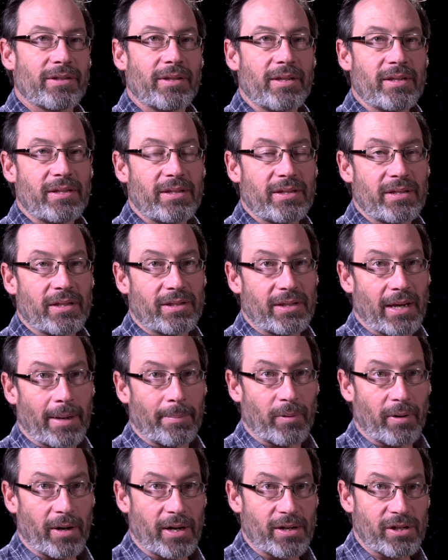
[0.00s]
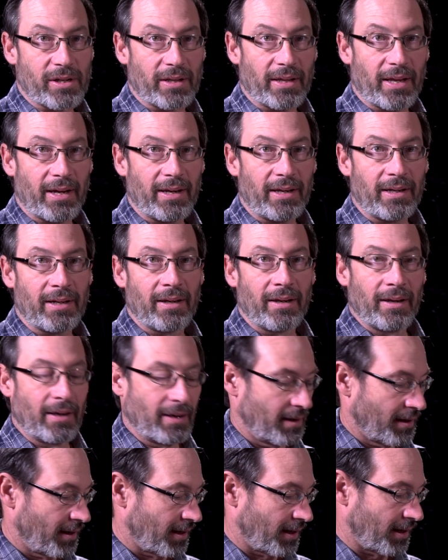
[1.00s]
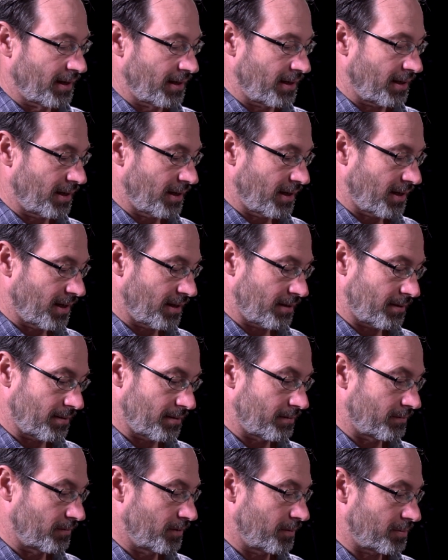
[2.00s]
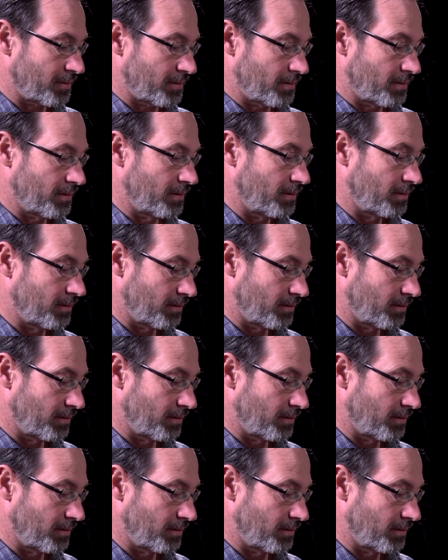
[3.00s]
So this is the separation light, and whoops.